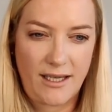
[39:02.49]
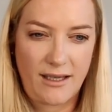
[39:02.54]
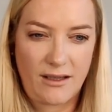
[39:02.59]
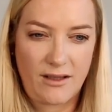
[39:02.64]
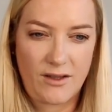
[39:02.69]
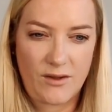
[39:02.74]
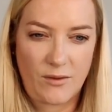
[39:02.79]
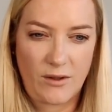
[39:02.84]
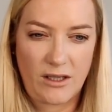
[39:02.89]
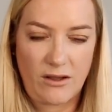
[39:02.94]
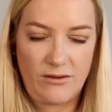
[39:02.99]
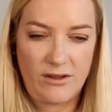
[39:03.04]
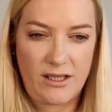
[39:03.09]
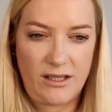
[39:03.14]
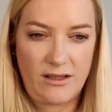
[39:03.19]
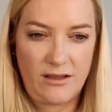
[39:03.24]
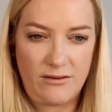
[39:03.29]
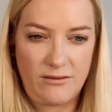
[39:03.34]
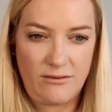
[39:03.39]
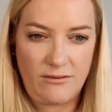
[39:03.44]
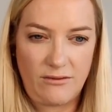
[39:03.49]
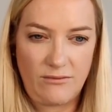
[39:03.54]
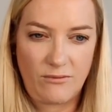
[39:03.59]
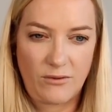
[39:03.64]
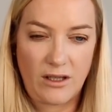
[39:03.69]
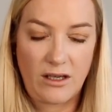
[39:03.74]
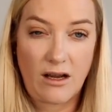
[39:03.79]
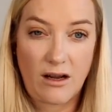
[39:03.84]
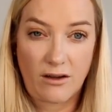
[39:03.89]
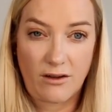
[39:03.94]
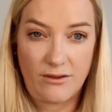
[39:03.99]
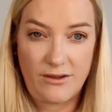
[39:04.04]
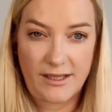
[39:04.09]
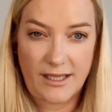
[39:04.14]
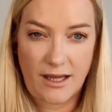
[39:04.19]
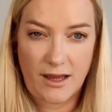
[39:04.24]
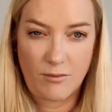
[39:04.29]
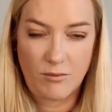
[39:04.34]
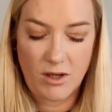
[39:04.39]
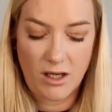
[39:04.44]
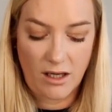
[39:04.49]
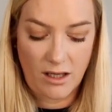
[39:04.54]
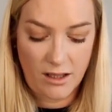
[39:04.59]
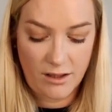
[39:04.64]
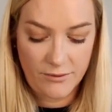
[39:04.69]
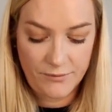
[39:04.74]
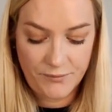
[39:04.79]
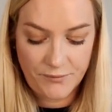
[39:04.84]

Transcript: because we're not going to get the mark.